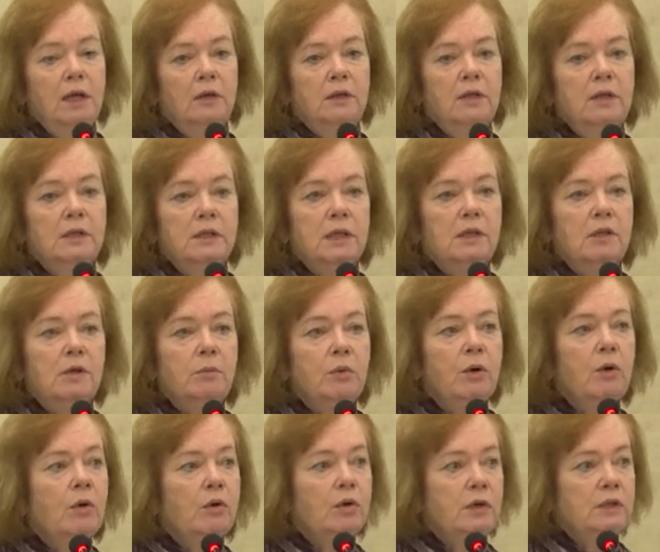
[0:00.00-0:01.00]
that in the
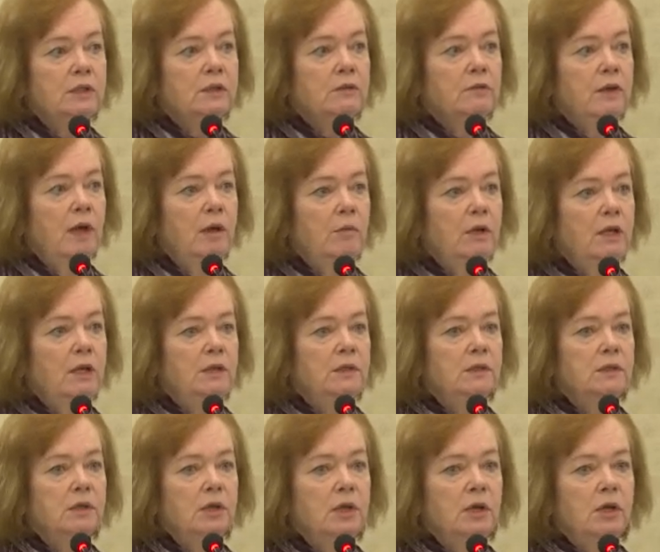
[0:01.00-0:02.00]
poorest
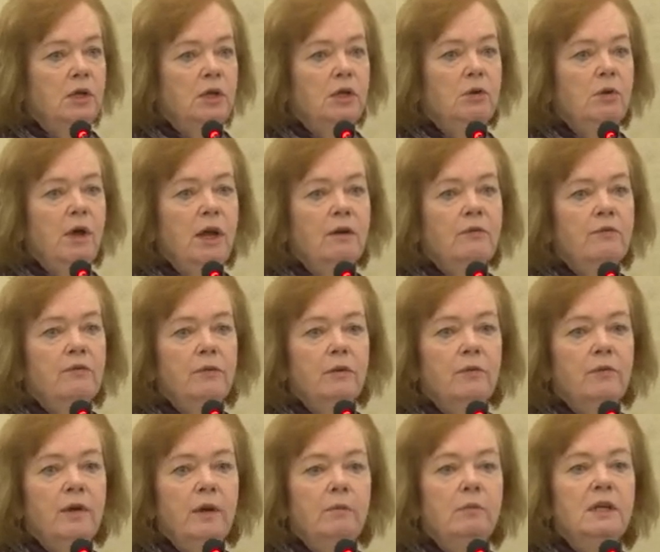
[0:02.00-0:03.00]
families, you have
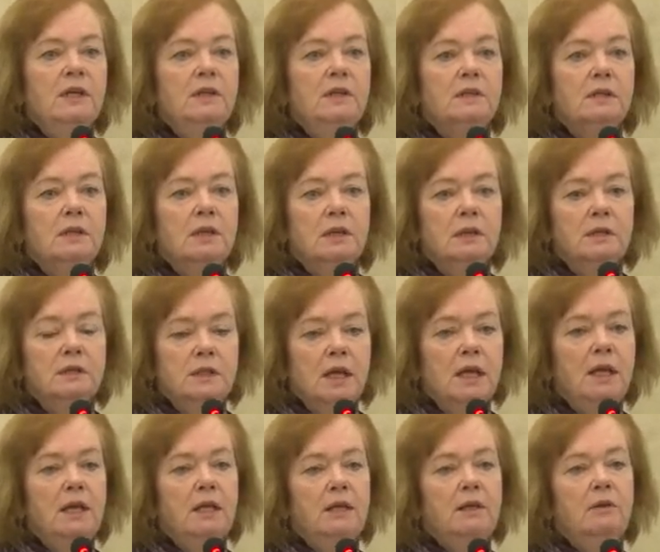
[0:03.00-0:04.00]
families
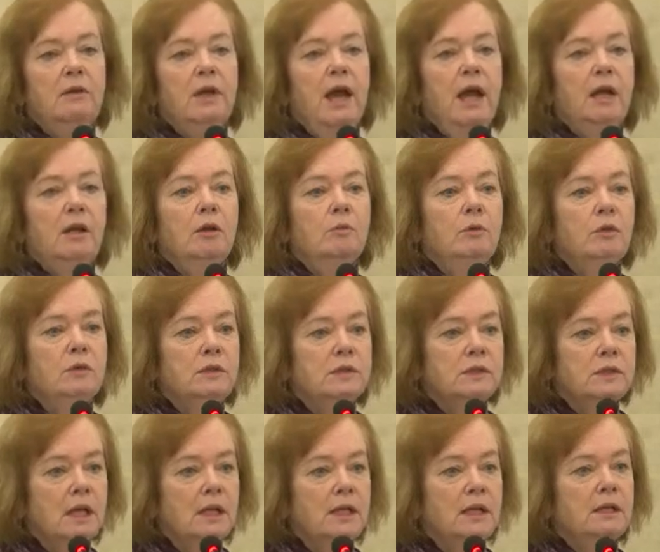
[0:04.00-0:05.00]
selling animals,
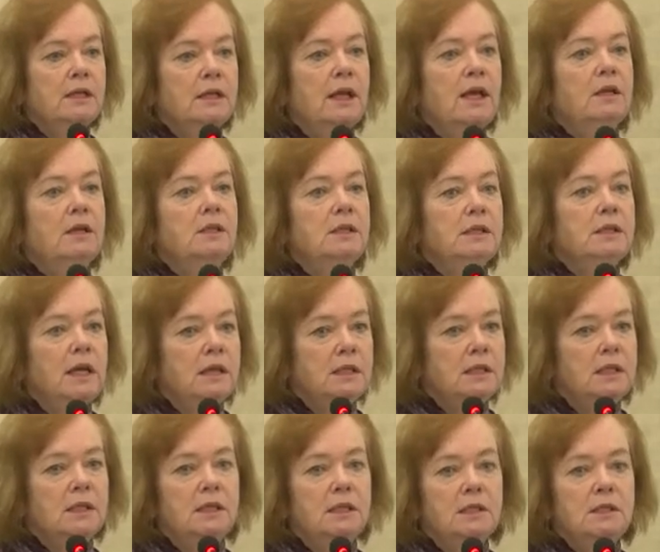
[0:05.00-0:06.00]
selling land, and
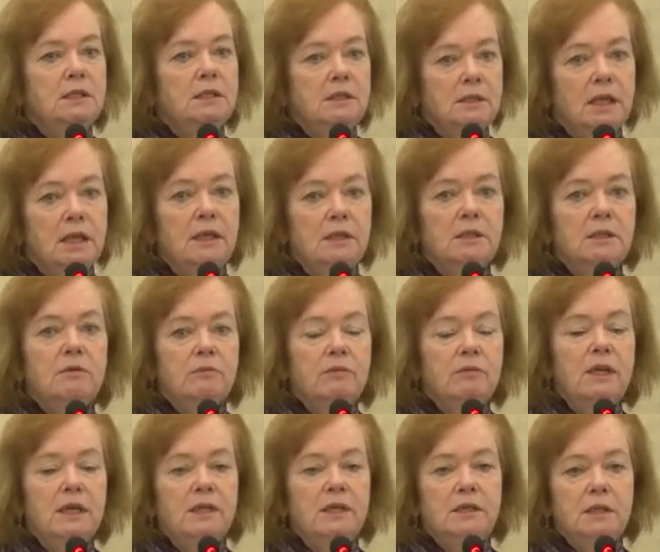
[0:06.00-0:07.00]
getting into
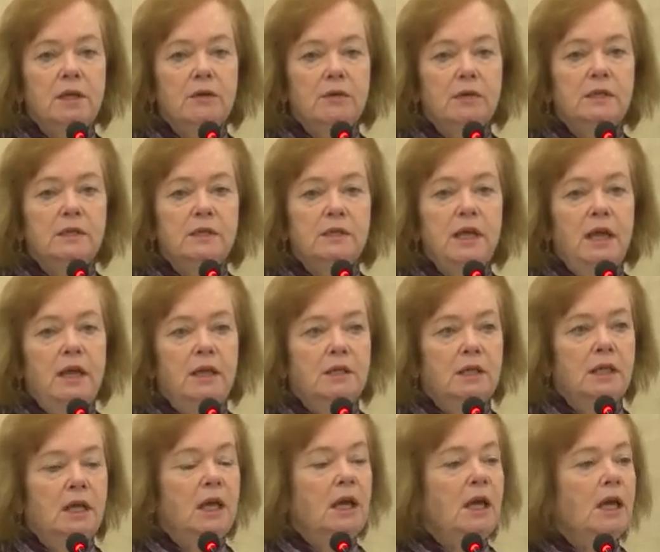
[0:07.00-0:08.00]
really serious debt
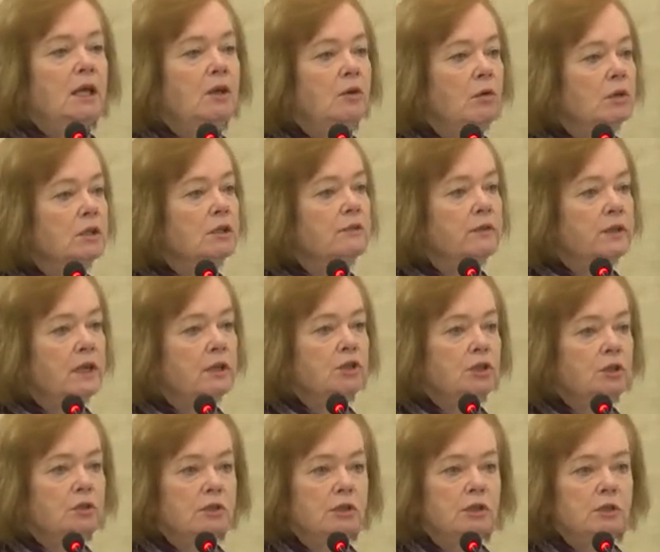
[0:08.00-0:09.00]
in order for their
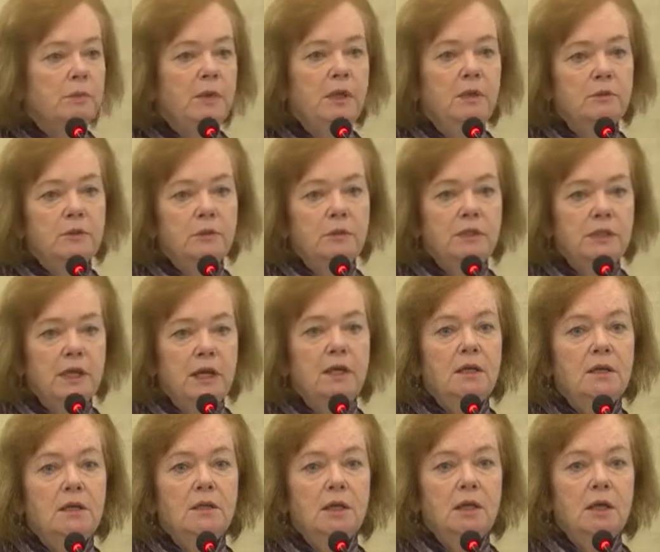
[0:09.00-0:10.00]
children to be able to
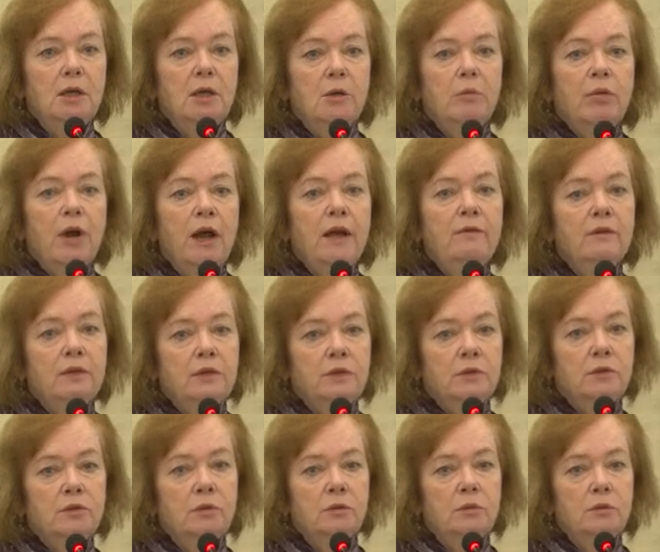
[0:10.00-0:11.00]
attend private
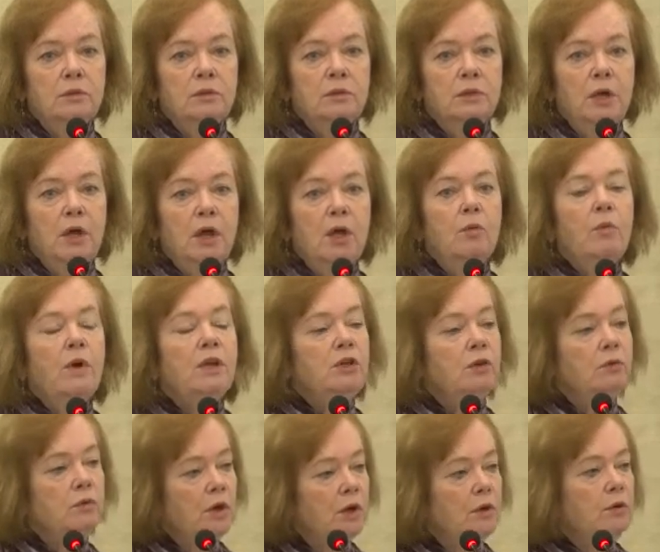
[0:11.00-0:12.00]
schools, when
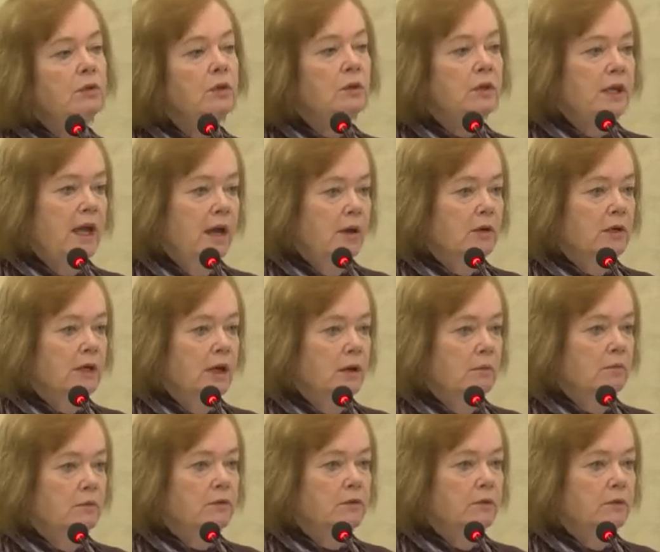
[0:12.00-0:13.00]
you know that the
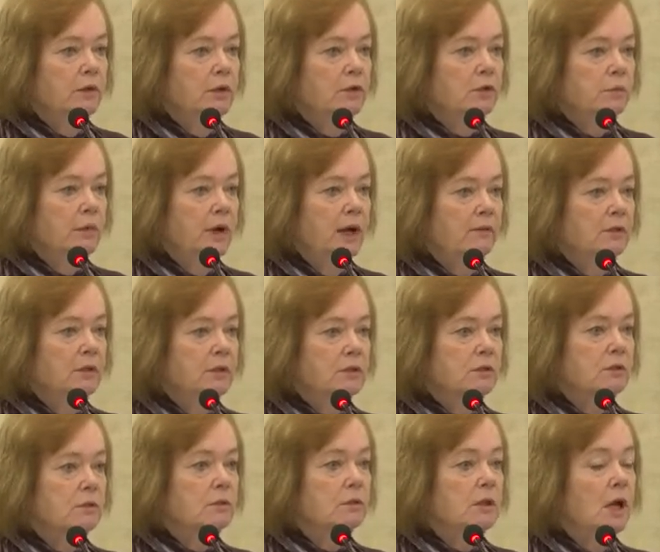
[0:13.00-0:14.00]
outcomes from those private
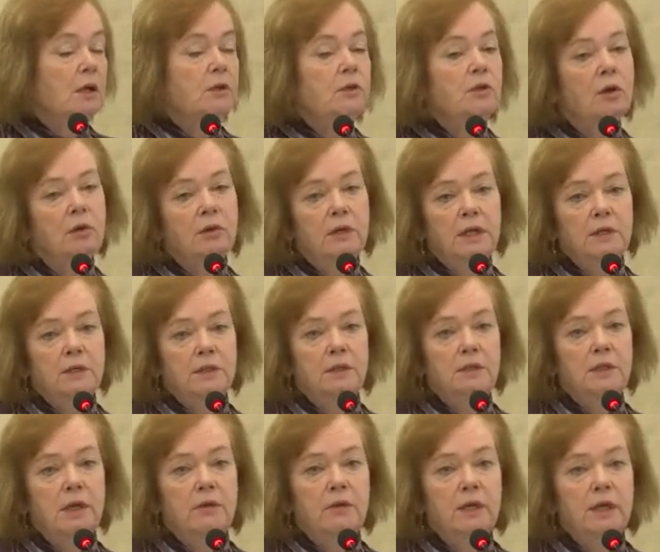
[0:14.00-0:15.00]
schools are not
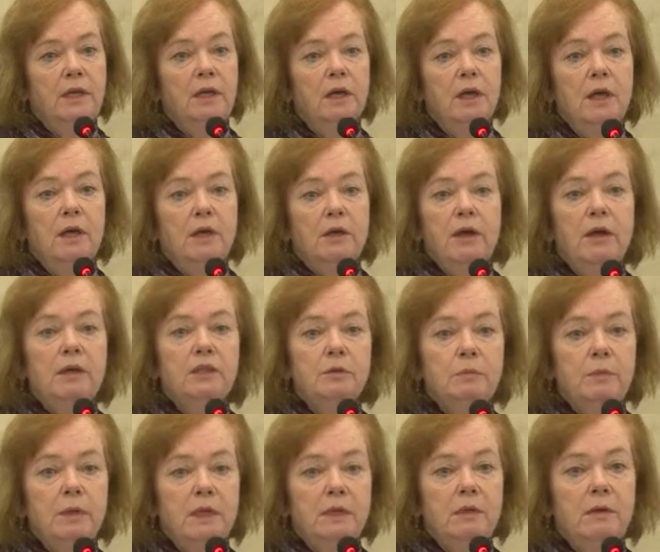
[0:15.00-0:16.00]
necessarily going to
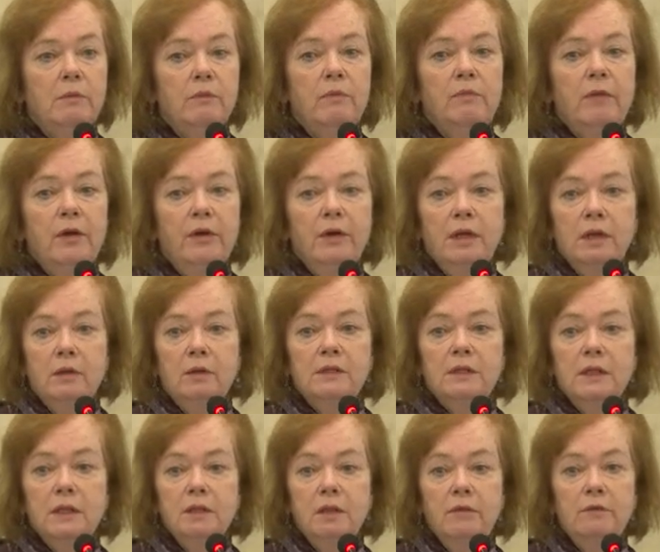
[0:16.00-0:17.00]
be very
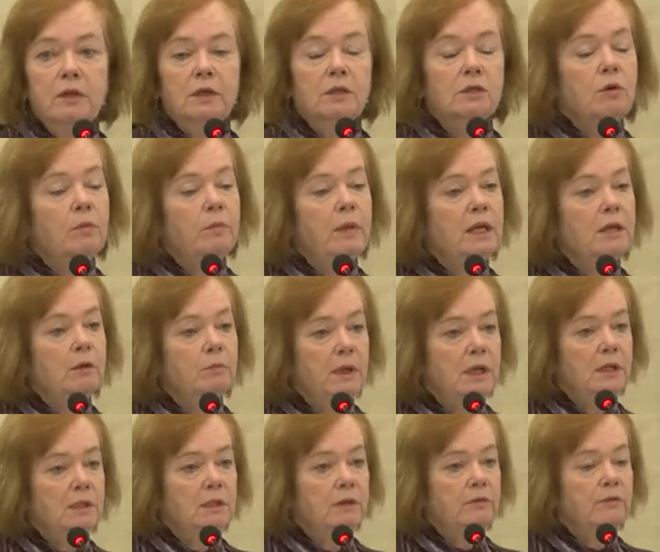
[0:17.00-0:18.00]
significant or make a
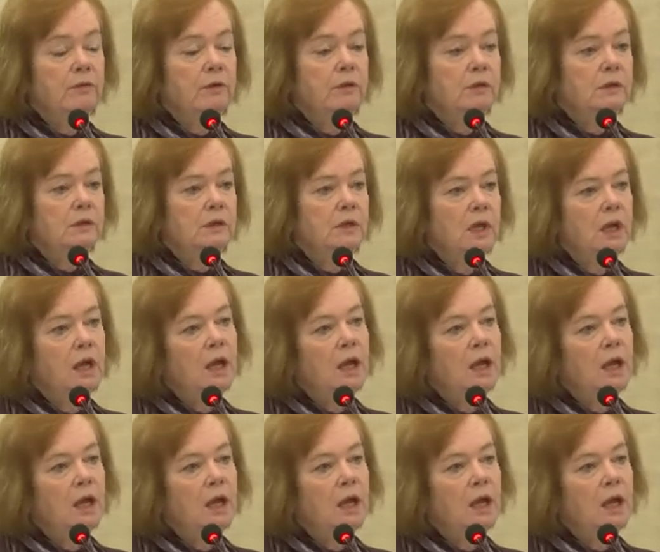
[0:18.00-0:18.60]
big difference.